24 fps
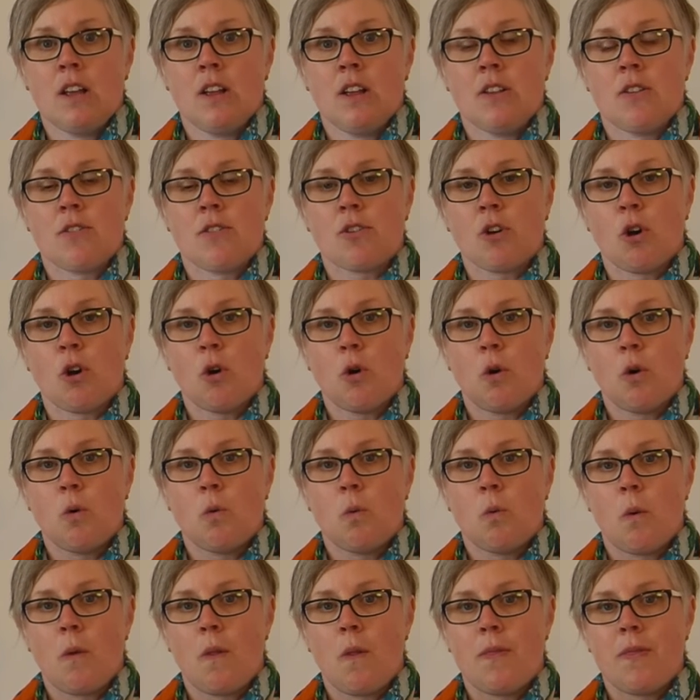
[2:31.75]

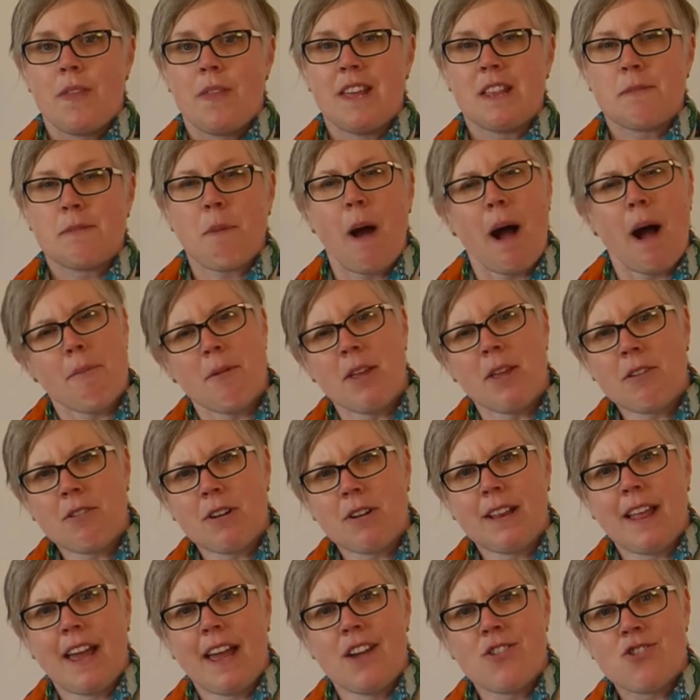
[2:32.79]
So these public
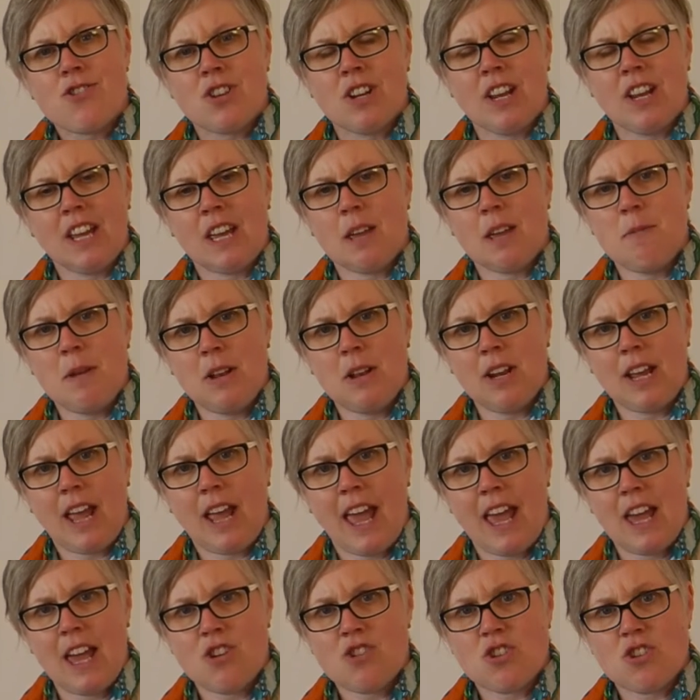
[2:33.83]
relation and
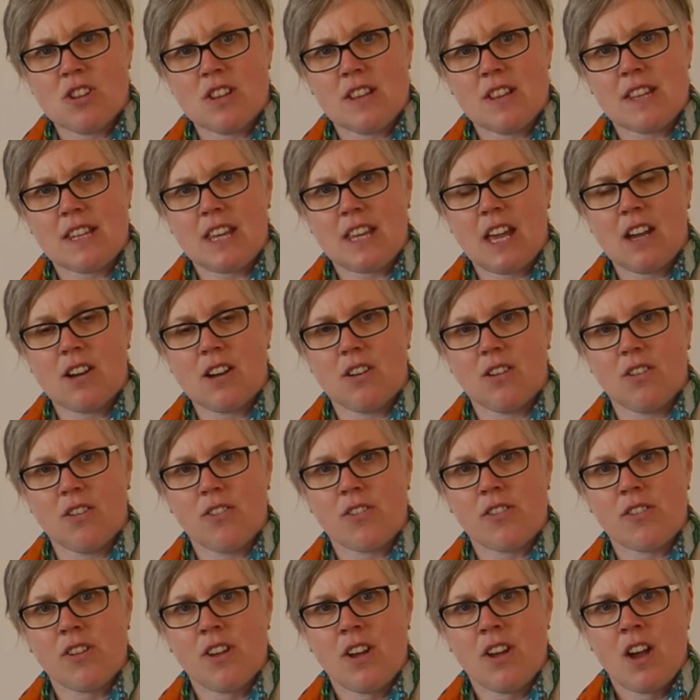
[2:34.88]
communication
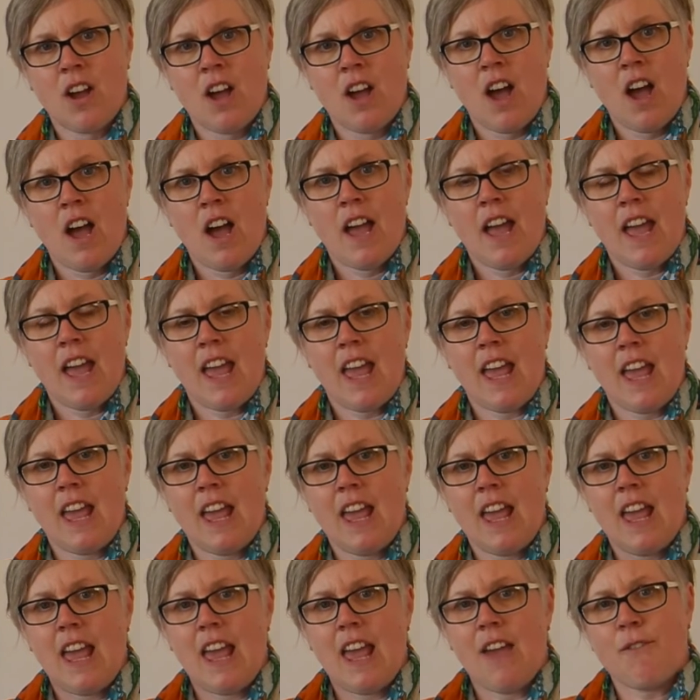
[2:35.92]
skills,
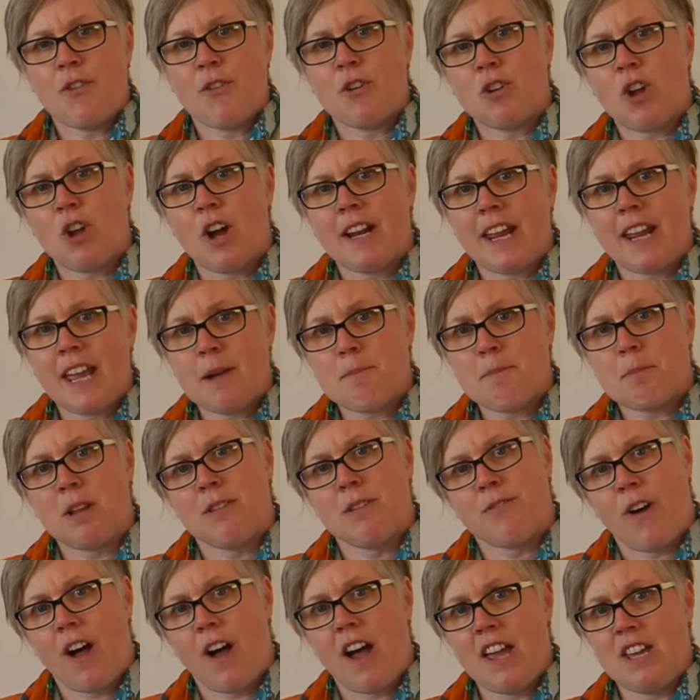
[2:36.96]
if you're not
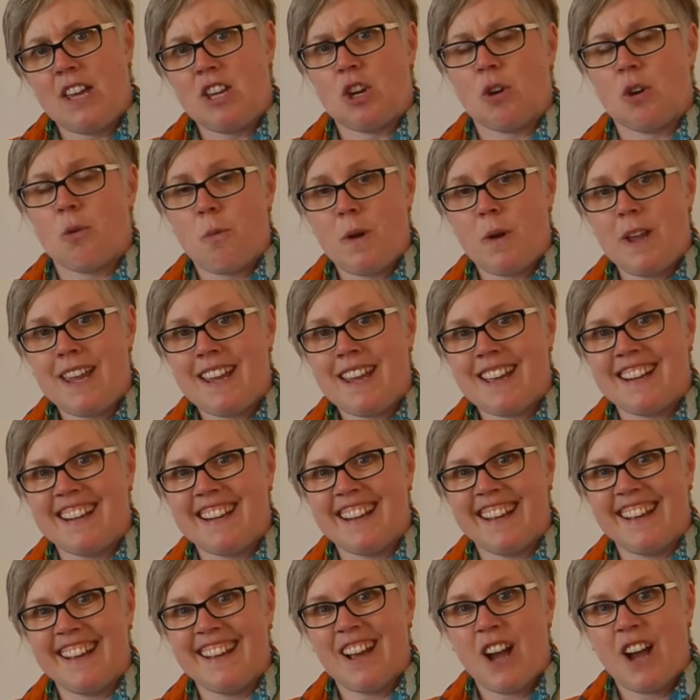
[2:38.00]
amplifying your
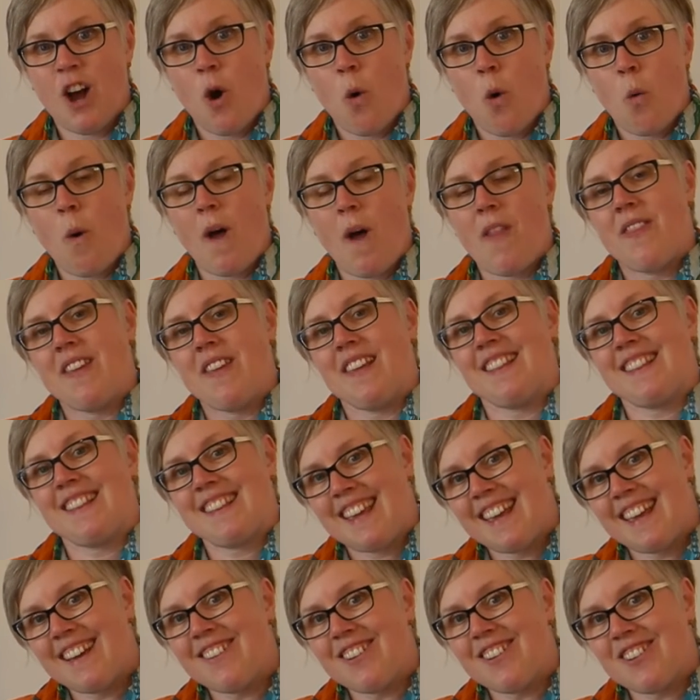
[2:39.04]
weakening, what these
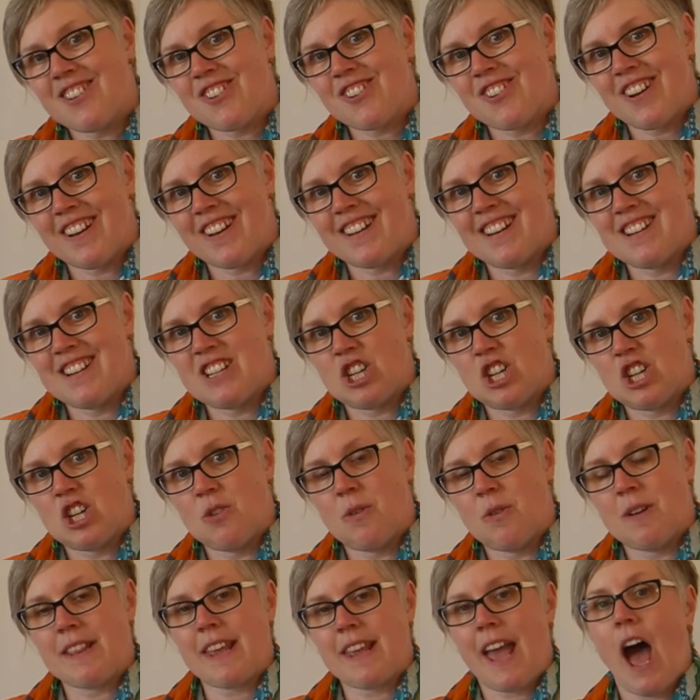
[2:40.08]
skills are going to
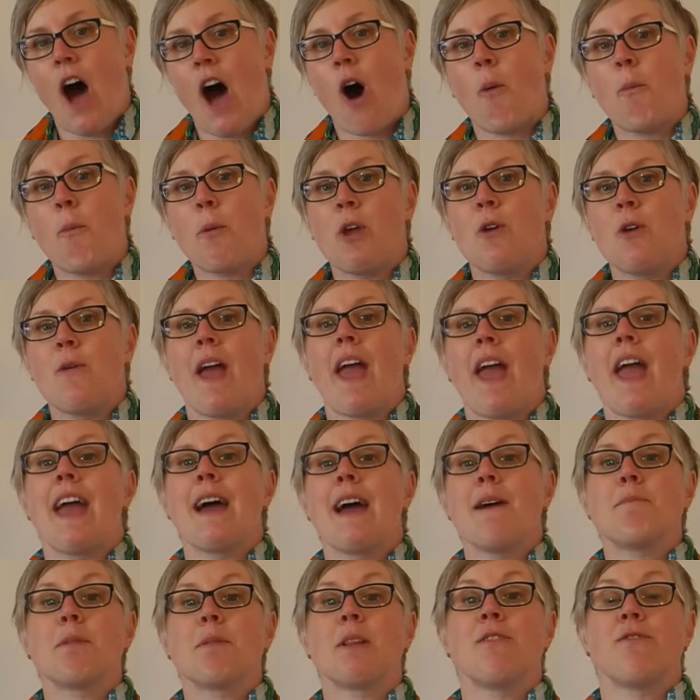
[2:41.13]
do is help you
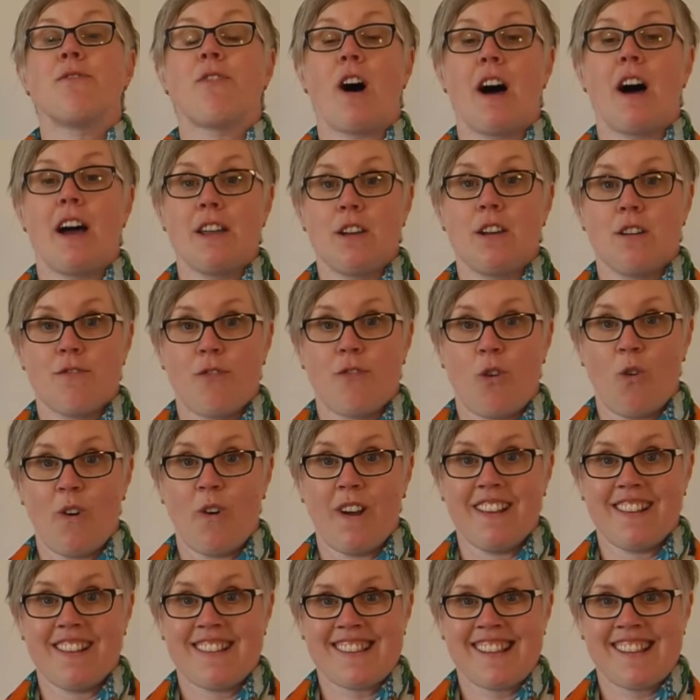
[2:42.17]
amplify your
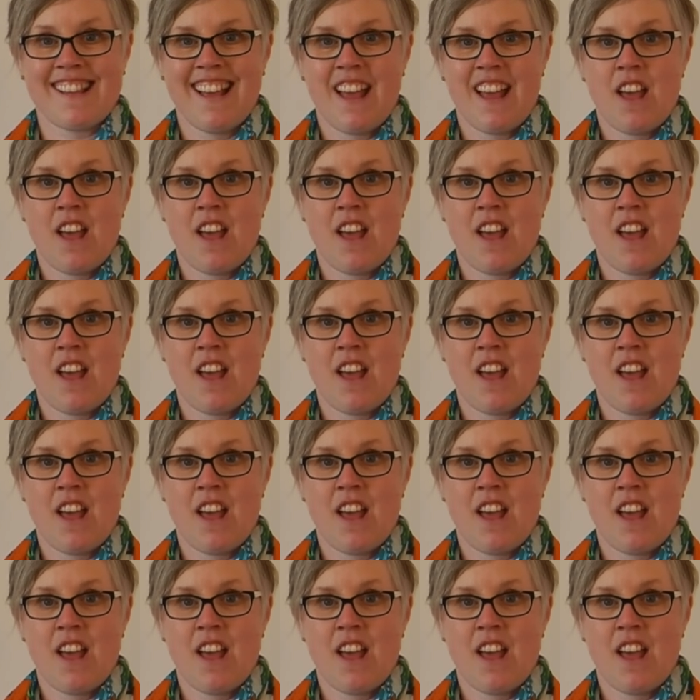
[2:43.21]
voice.